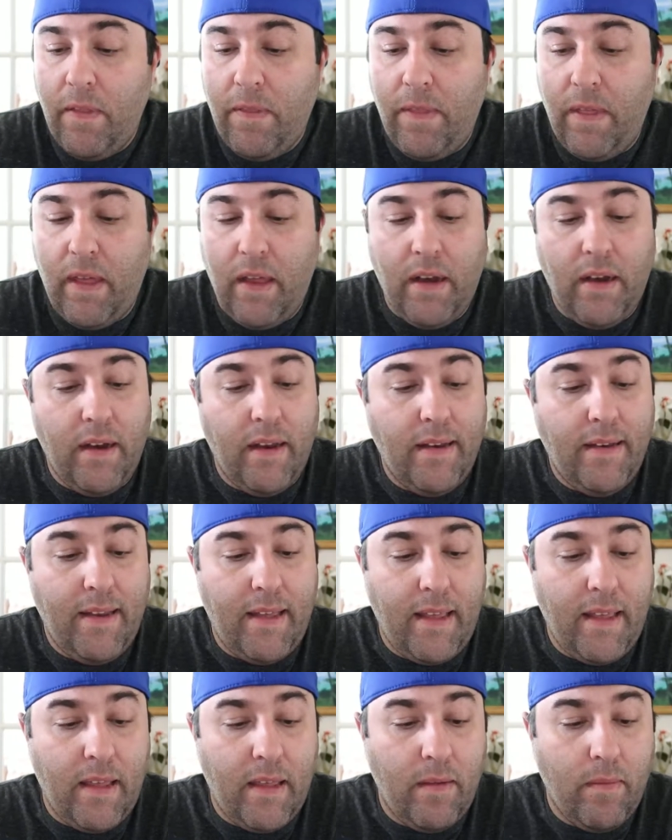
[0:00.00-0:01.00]
then
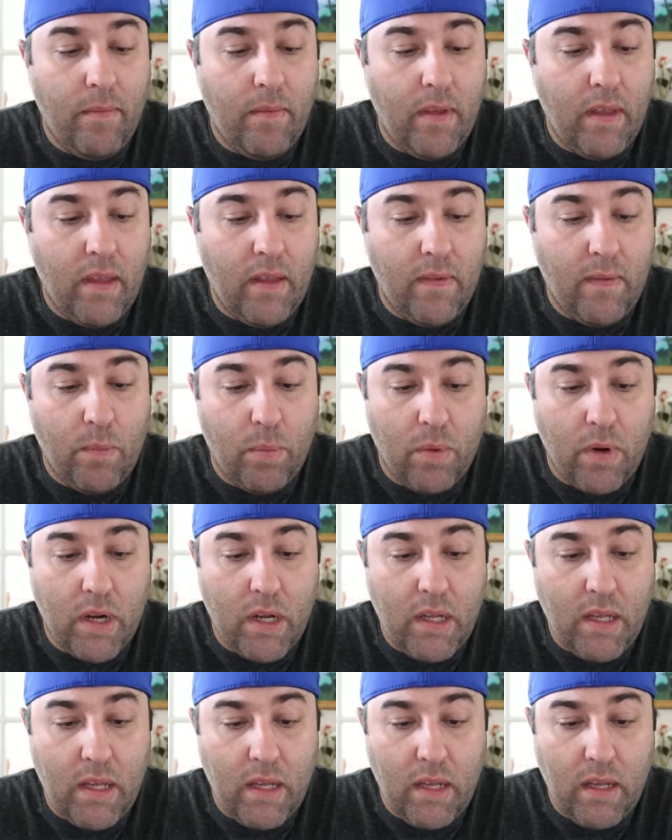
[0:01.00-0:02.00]
Nadeem is
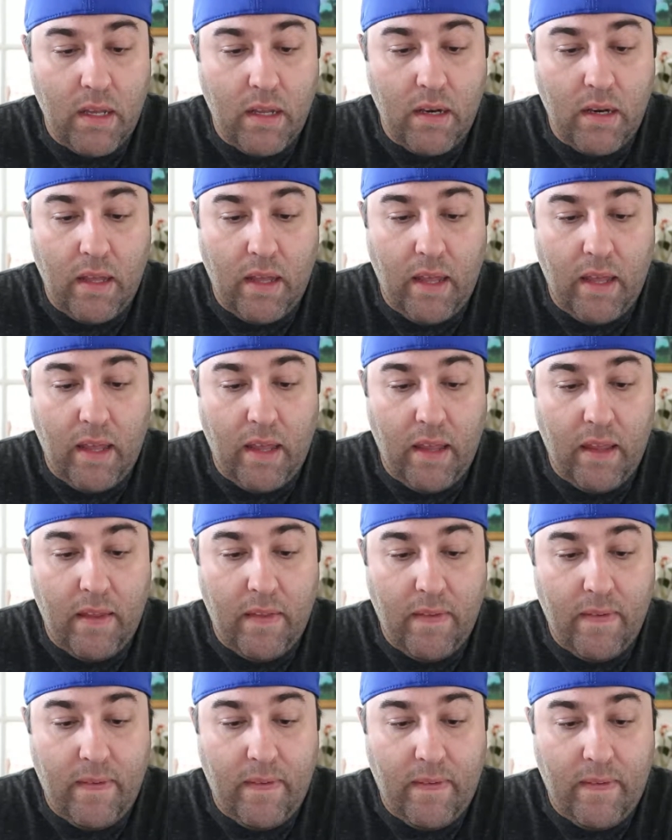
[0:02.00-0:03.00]
working
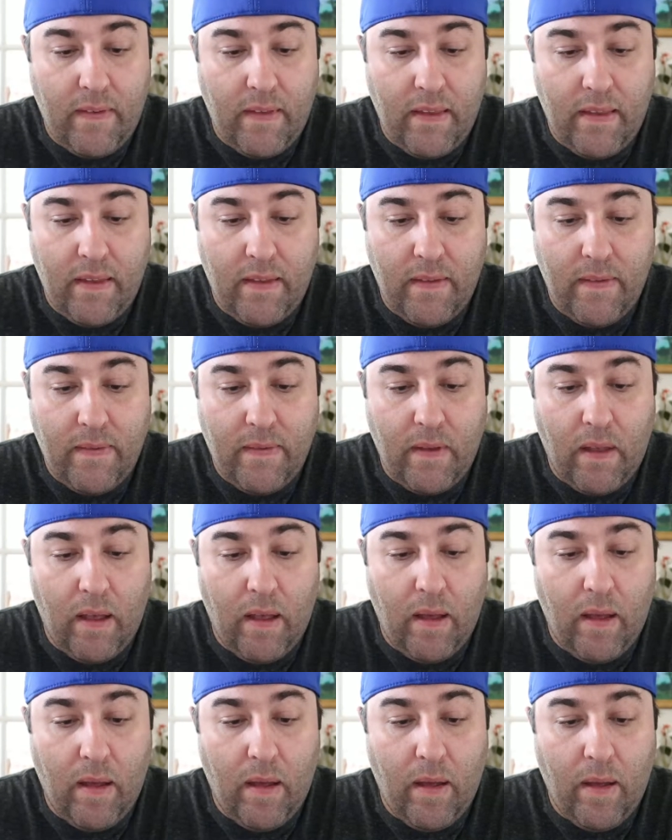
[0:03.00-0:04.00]
and sees
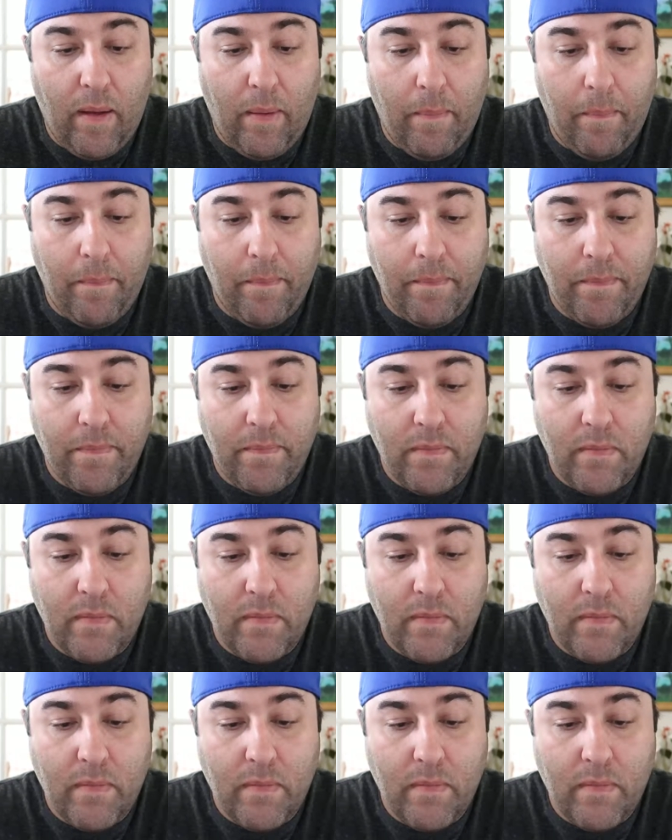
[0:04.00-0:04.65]
um,